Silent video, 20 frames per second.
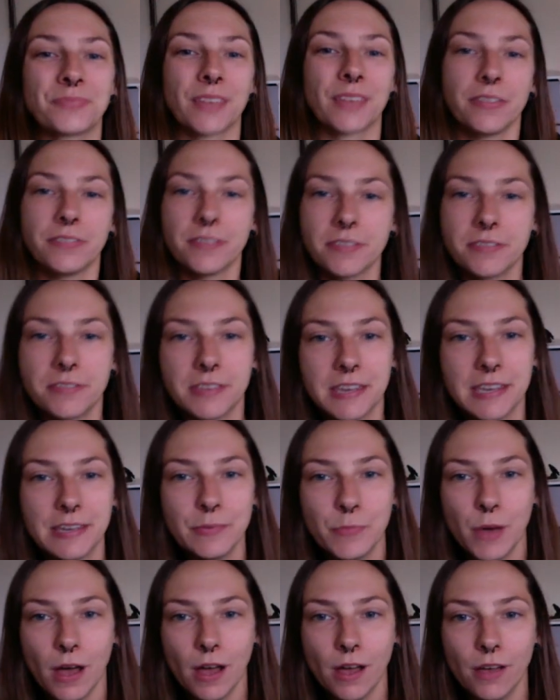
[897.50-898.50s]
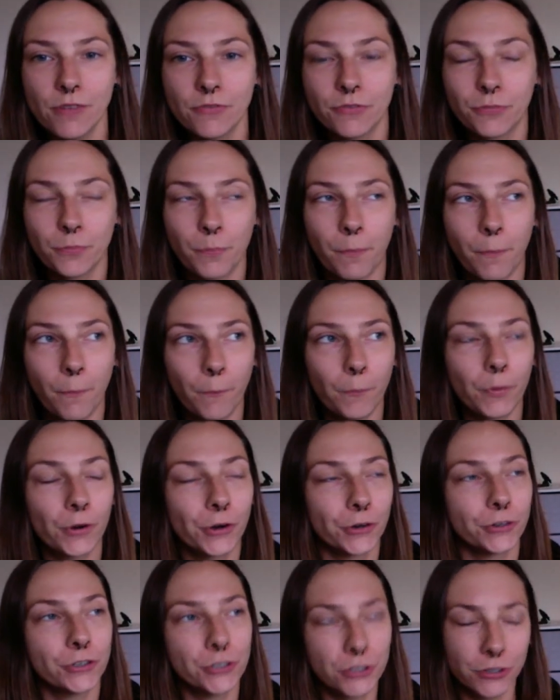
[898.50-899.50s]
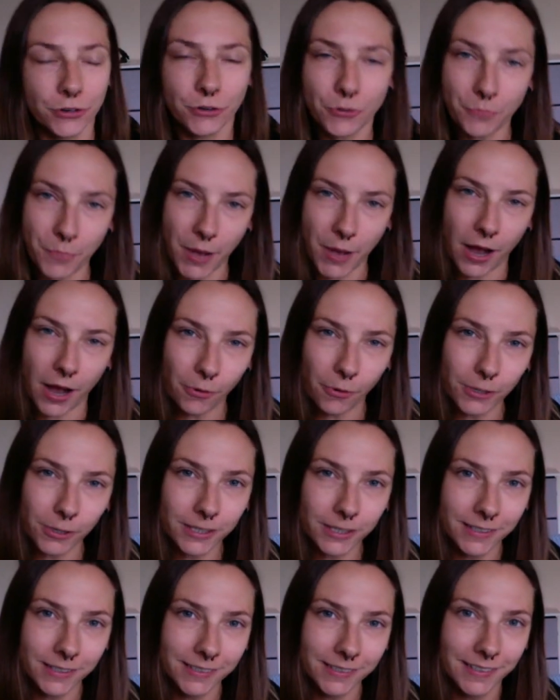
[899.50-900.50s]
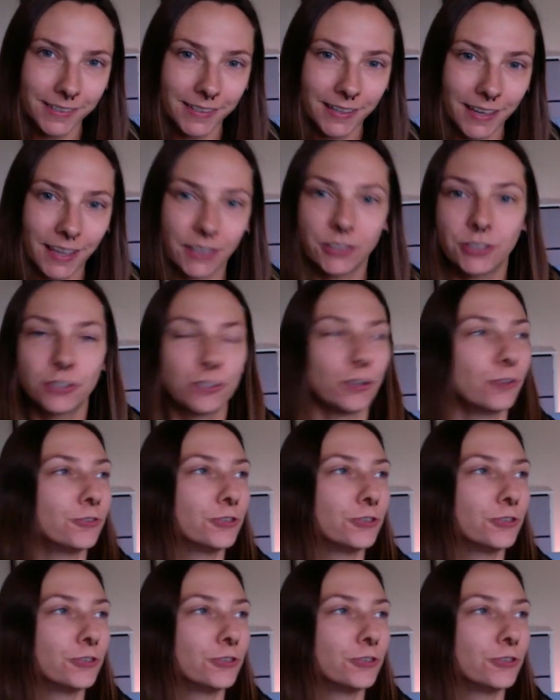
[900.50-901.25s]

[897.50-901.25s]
The theme of personal power is so